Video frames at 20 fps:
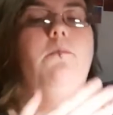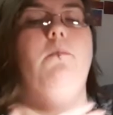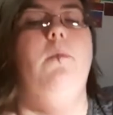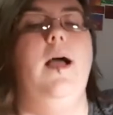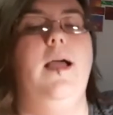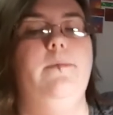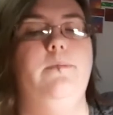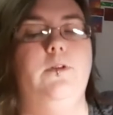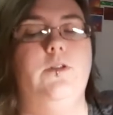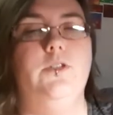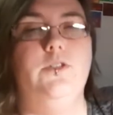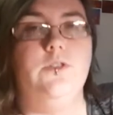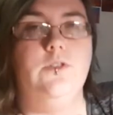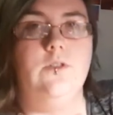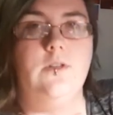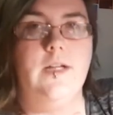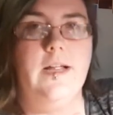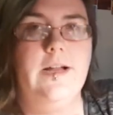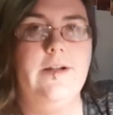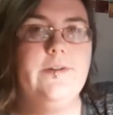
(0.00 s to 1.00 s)
my personal
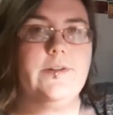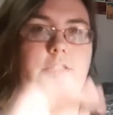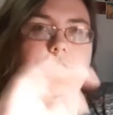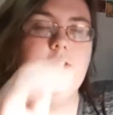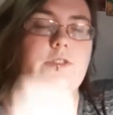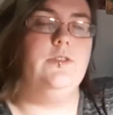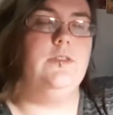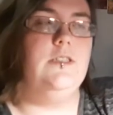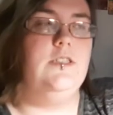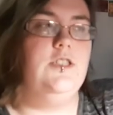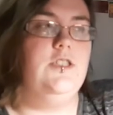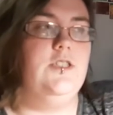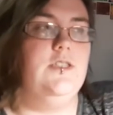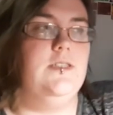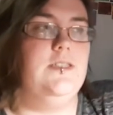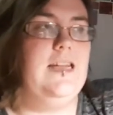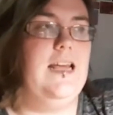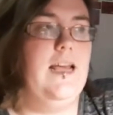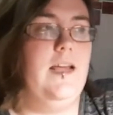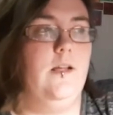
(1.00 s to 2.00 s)
characters. It's
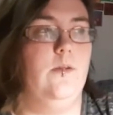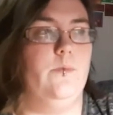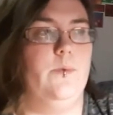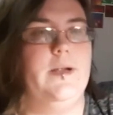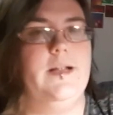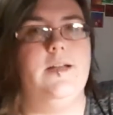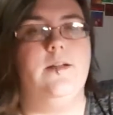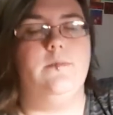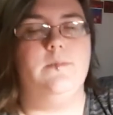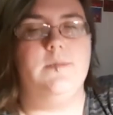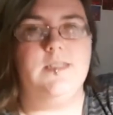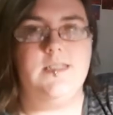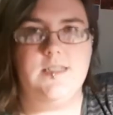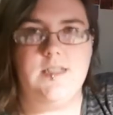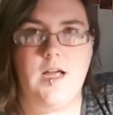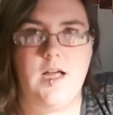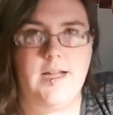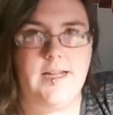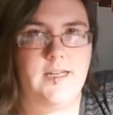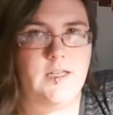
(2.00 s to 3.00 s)
just a random
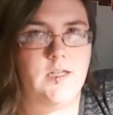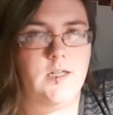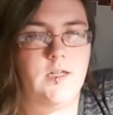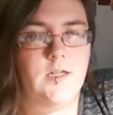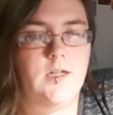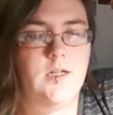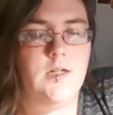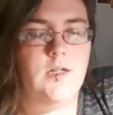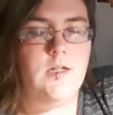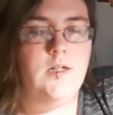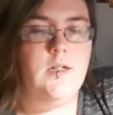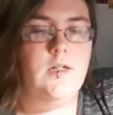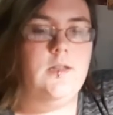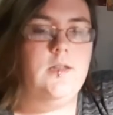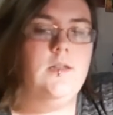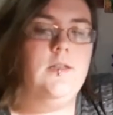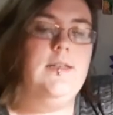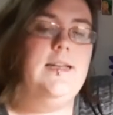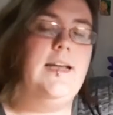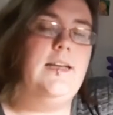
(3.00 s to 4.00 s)
design.
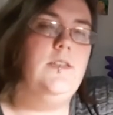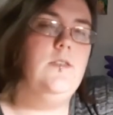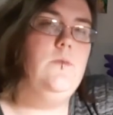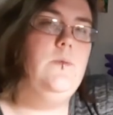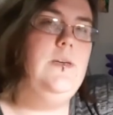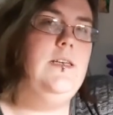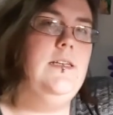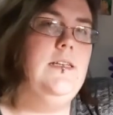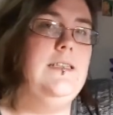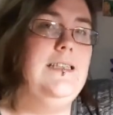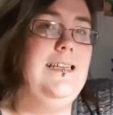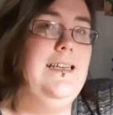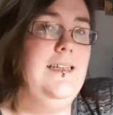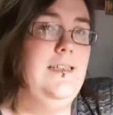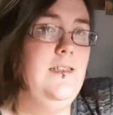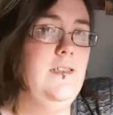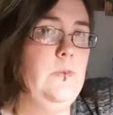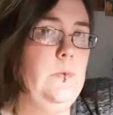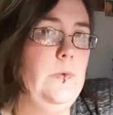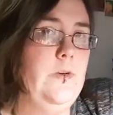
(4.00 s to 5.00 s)
Next week's
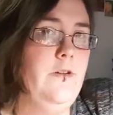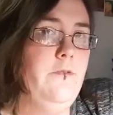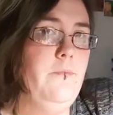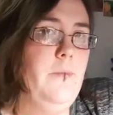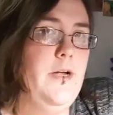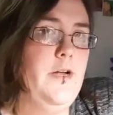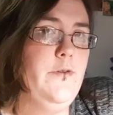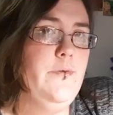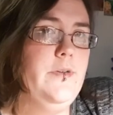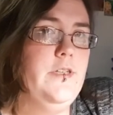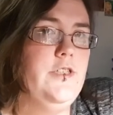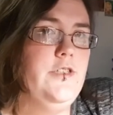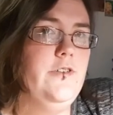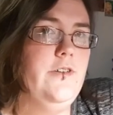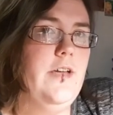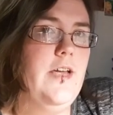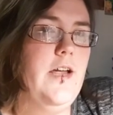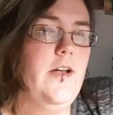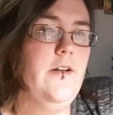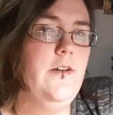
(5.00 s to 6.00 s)
is one of my original
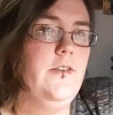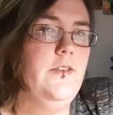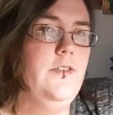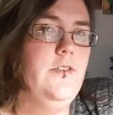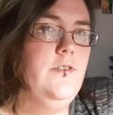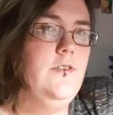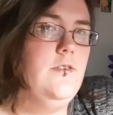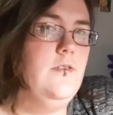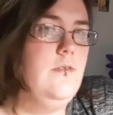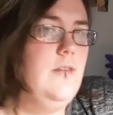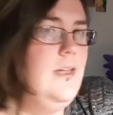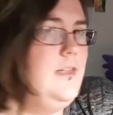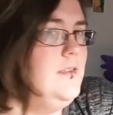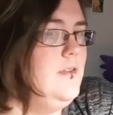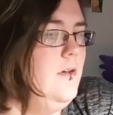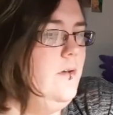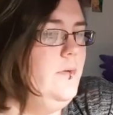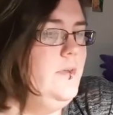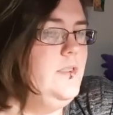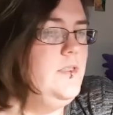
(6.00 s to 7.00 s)
characters, so that's
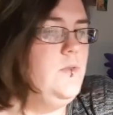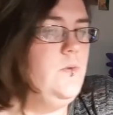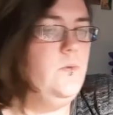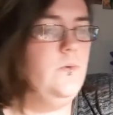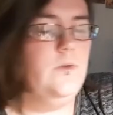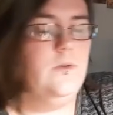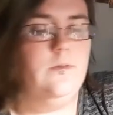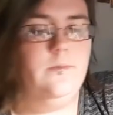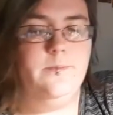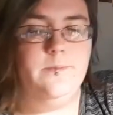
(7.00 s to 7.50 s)
always cool.